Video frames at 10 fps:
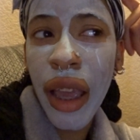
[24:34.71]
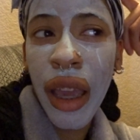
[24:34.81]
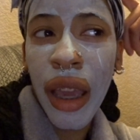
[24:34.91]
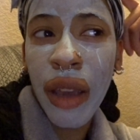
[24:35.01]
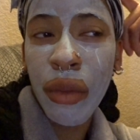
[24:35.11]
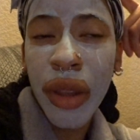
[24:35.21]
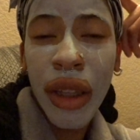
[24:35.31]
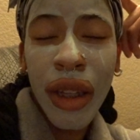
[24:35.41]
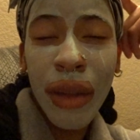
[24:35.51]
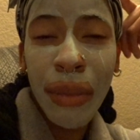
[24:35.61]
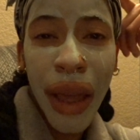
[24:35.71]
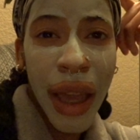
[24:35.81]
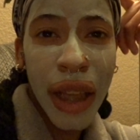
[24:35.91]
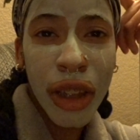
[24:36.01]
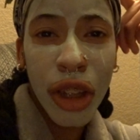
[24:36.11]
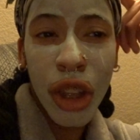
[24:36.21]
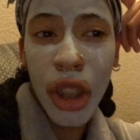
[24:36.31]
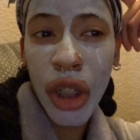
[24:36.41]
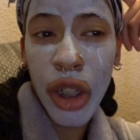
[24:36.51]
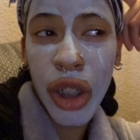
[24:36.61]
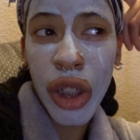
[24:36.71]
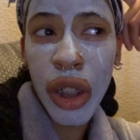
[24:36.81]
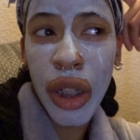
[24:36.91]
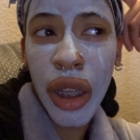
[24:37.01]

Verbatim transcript: and within the past year